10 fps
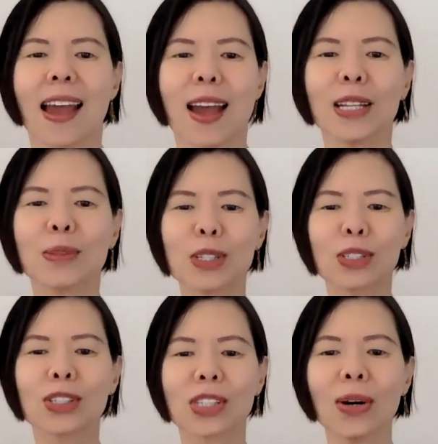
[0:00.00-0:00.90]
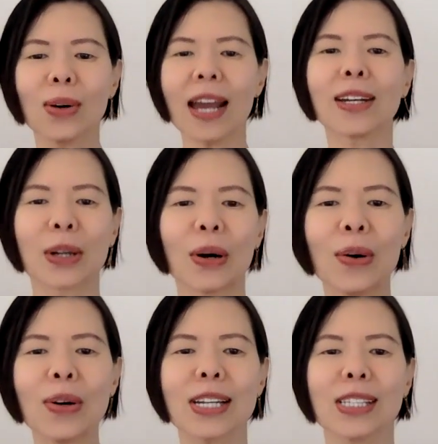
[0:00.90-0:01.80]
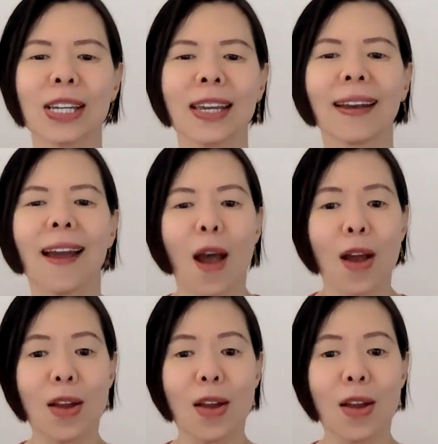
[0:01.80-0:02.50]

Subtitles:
It was so encouraging.